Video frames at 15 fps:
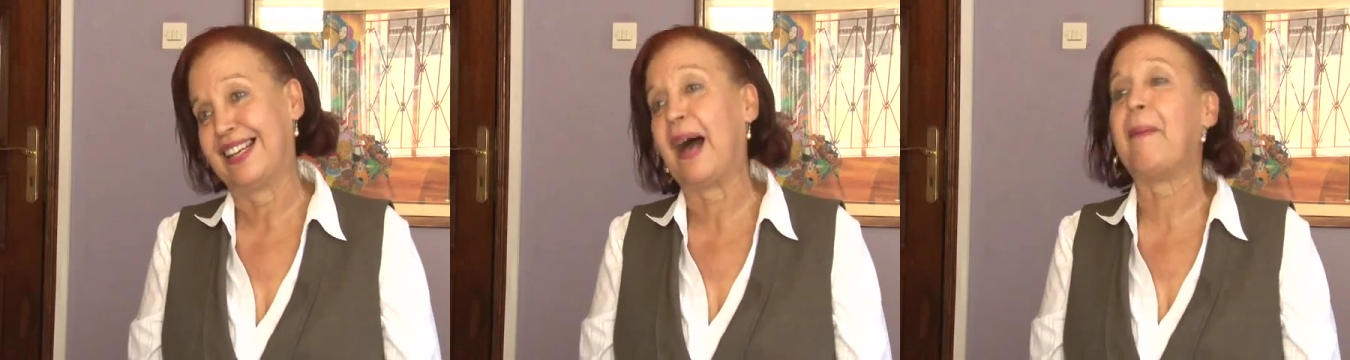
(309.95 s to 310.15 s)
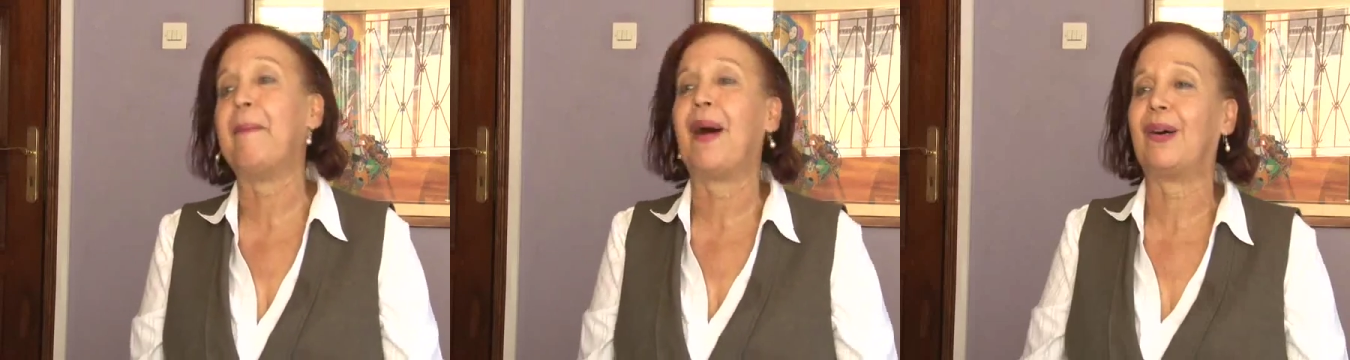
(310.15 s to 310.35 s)

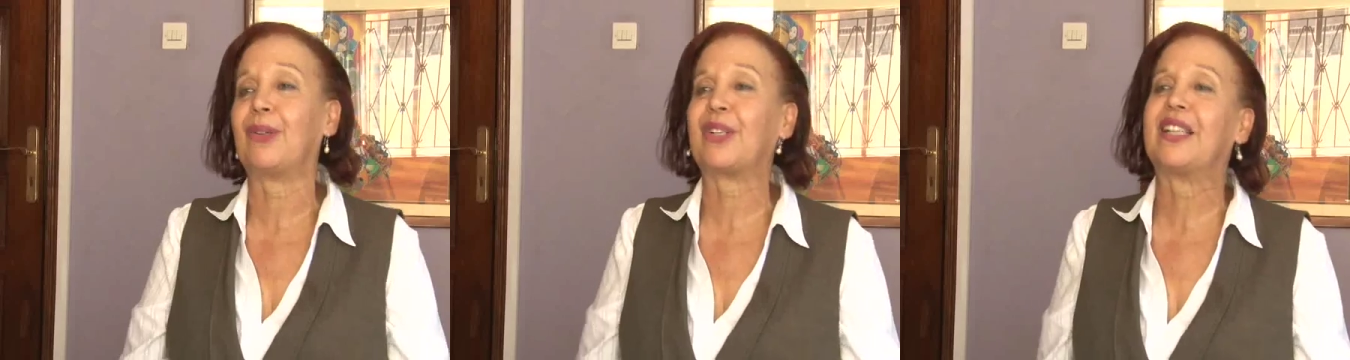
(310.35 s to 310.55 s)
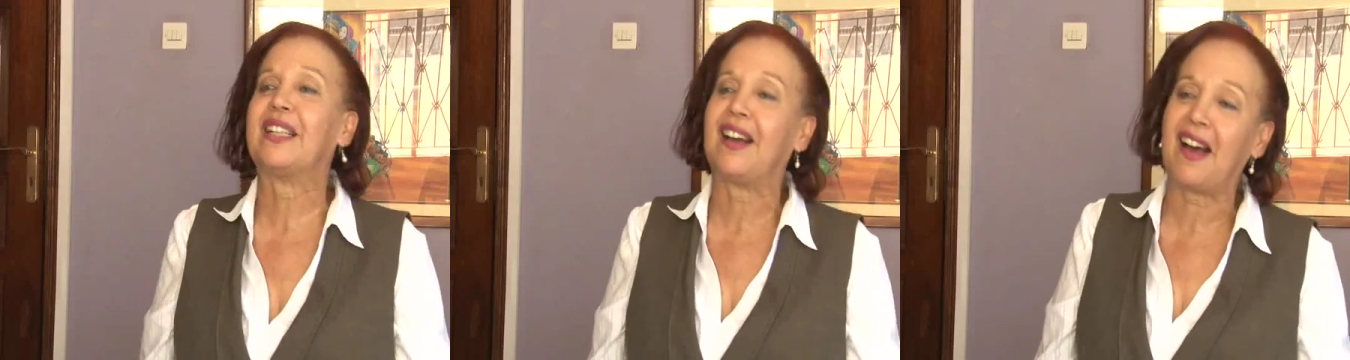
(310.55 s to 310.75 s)

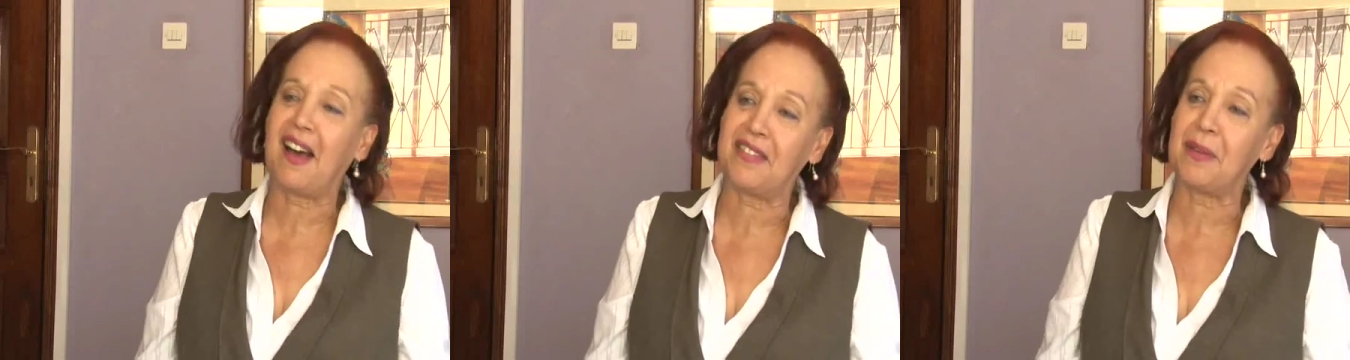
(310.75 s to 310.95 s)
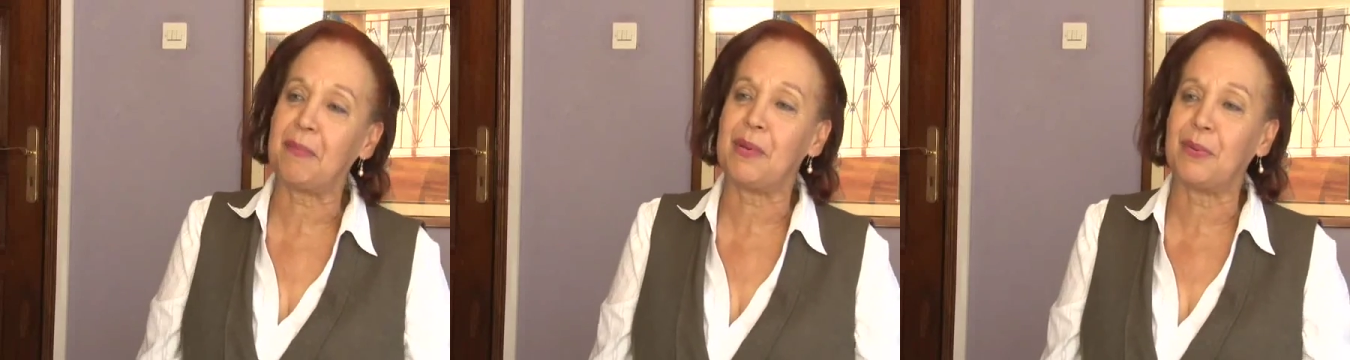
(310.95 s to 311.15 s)
about
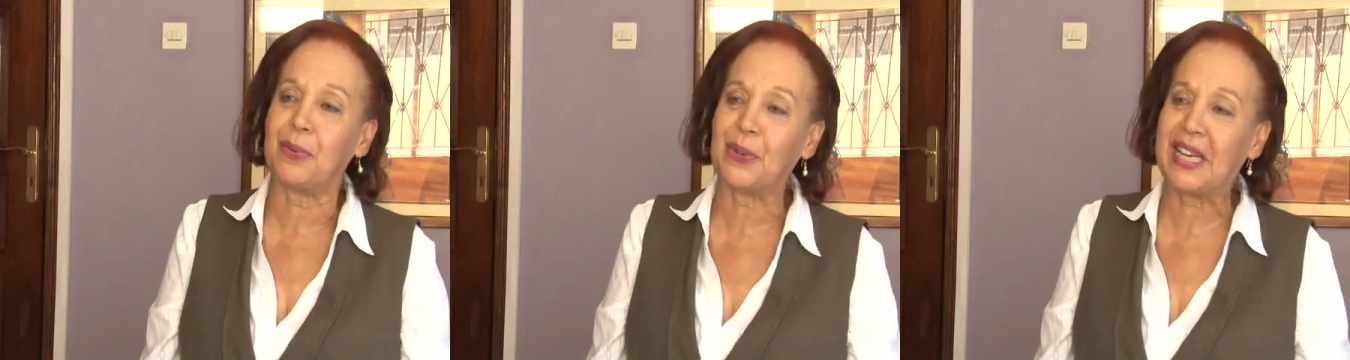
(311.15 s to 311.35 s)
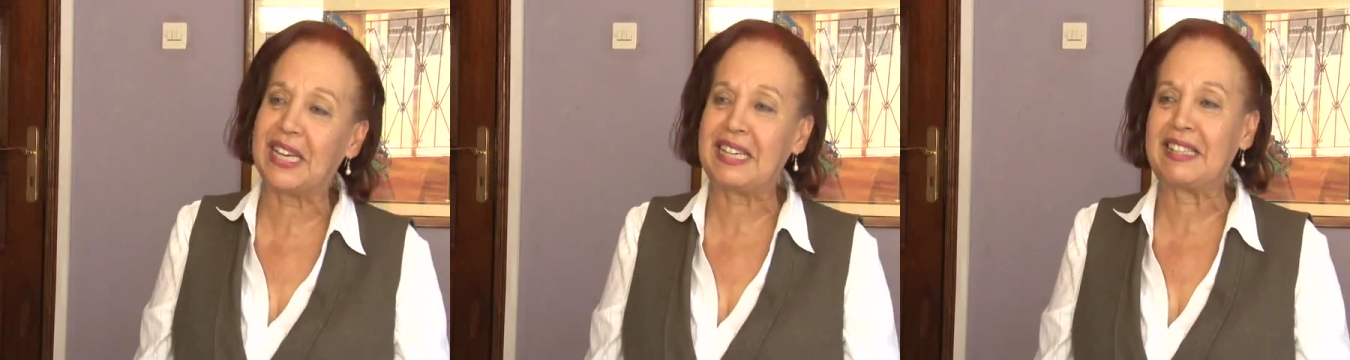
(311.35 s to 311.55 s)
other
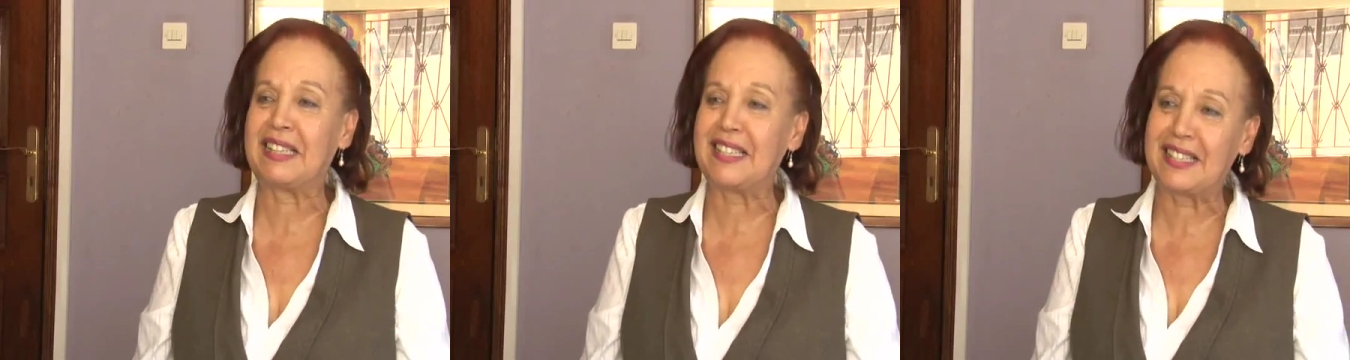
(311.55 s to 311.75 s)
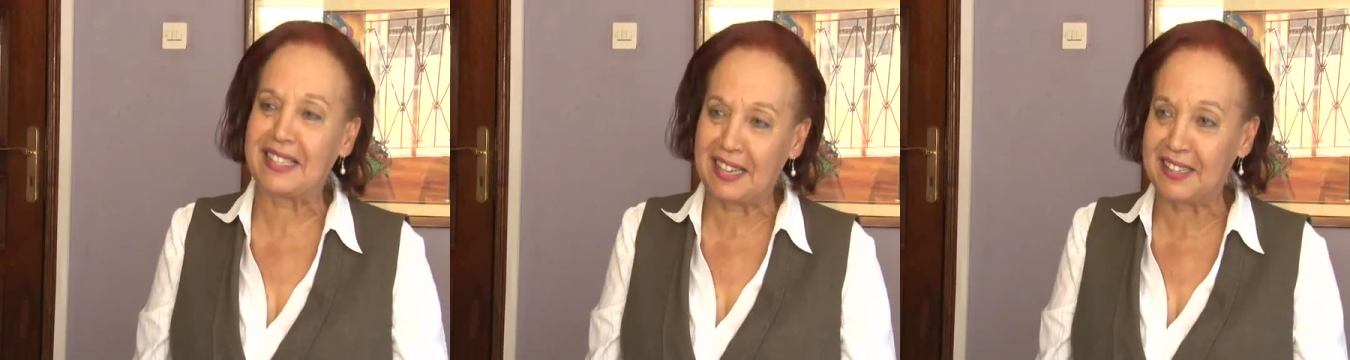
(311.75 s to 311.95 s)
people getting the
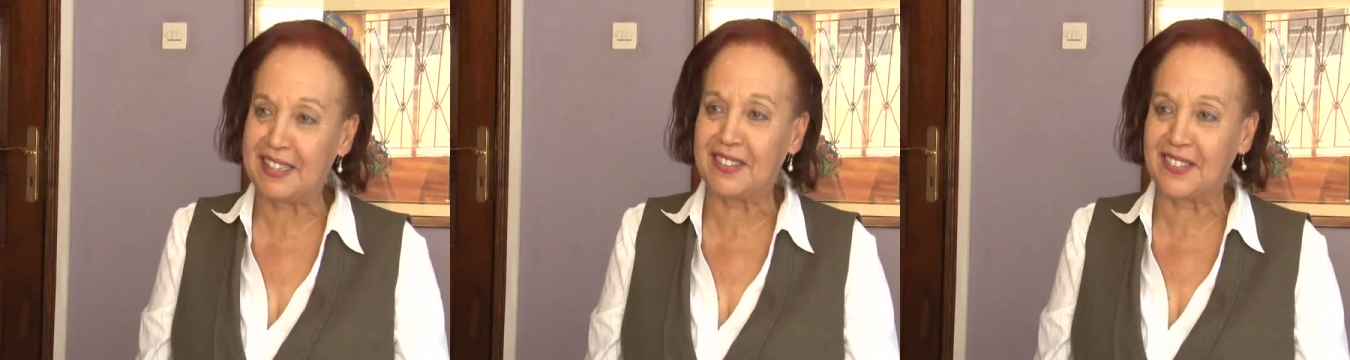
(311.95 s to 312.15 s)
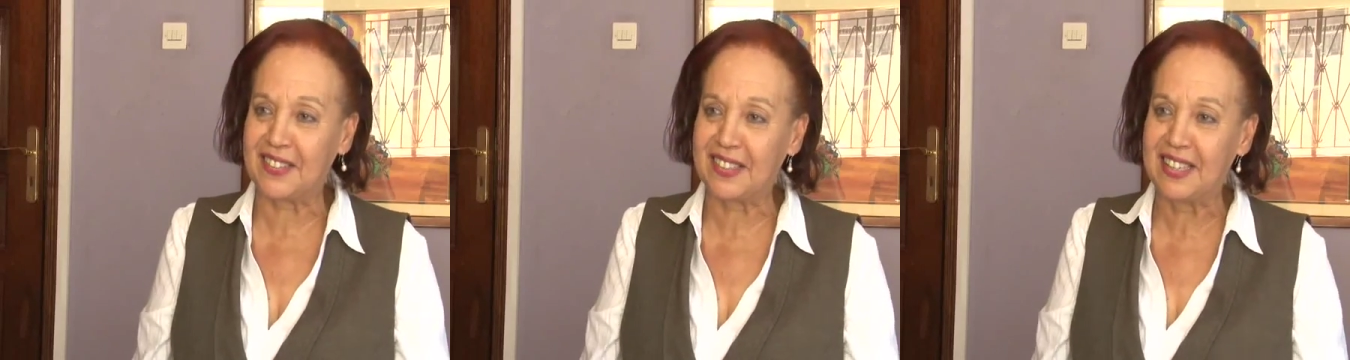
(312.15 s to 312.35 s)

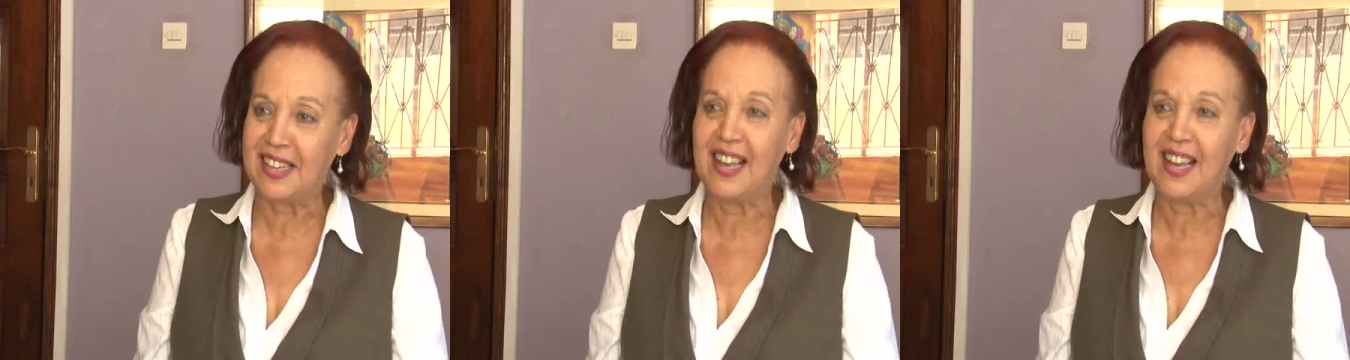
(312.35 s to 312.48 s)
incentives.